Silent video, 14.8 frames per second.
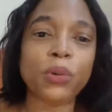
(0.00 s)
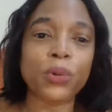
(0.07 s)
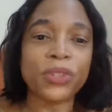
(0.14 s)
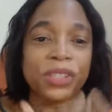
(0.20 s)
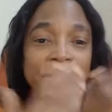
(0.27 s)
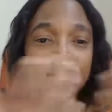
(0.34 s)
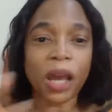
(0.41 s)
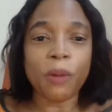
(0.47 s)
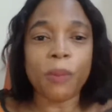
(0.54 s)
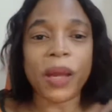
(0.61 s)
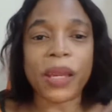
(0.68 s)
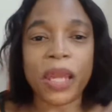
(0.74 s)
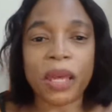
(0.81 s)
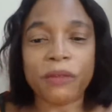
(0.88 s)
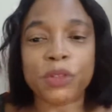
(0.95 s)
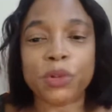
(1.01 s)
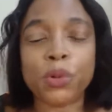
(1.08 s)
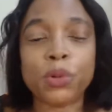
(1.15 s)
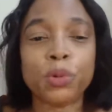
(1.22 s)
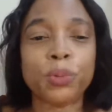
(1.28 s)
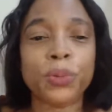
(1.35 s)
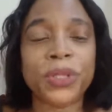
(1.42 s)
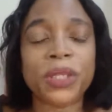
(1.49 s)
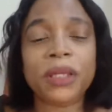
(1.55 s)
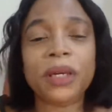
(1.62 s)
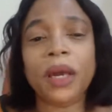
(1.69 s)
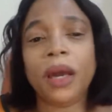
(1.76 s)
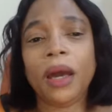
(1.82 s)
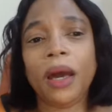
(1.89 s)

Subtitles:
Oh, is this how my life is going to be?